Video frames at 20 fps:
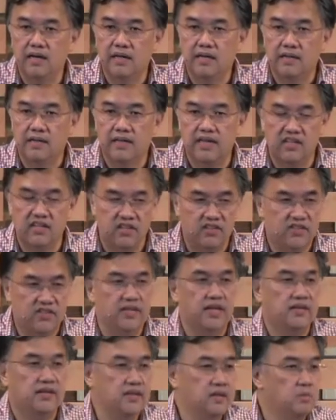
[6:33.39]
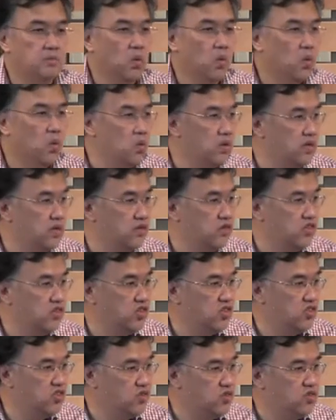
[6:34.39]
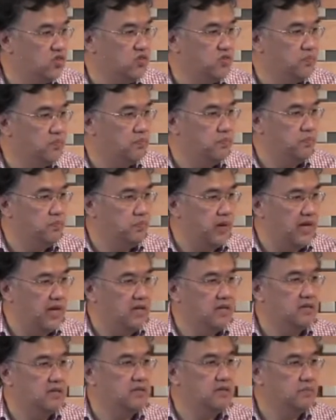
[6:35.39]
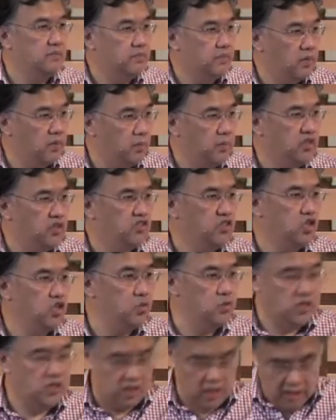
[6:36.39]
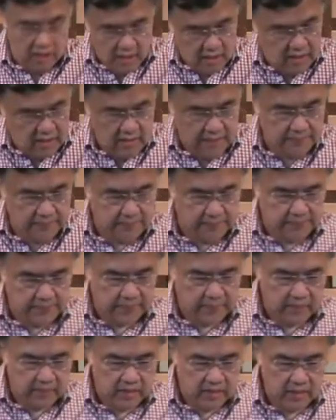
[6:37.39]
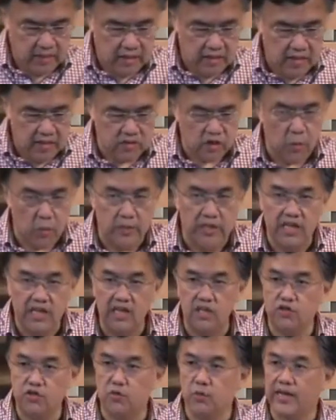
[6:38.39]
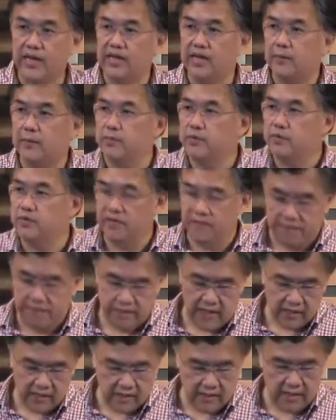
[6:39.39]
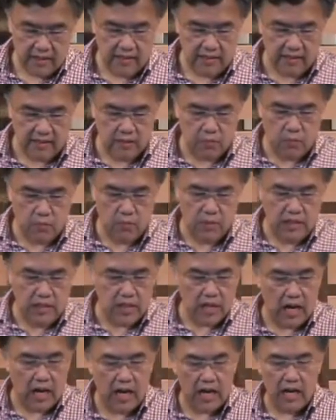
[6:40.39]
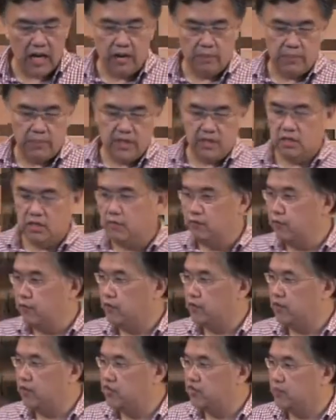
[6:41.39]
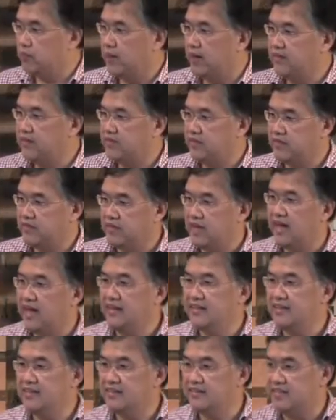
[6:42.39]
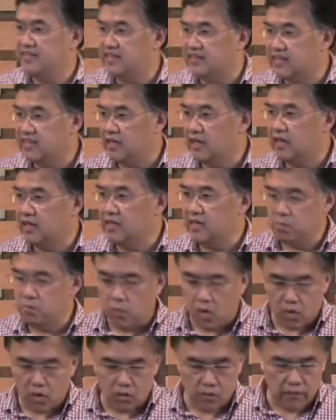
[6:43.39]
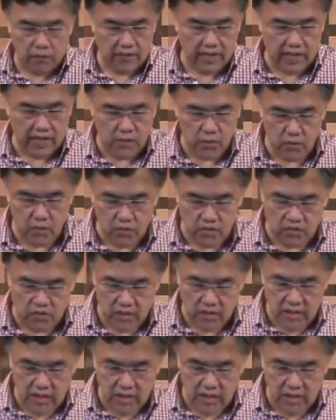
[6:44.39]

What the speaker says: That is nothing more than just pagan promiscuity. So we need to wake up to the fact that we are being influenced by society's declining moral values,